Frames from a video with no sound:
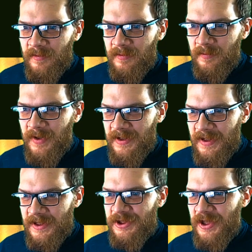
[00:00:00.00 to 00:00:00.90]
But in
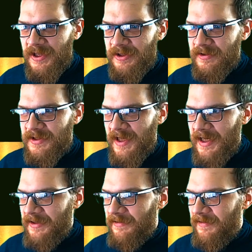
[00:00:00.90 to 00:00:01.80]
exchange, you
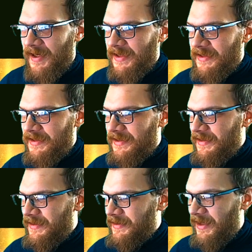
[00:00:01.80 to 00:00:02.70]

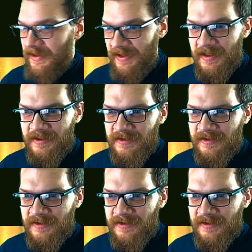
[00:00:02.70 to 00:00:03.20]
sacrifice a lot.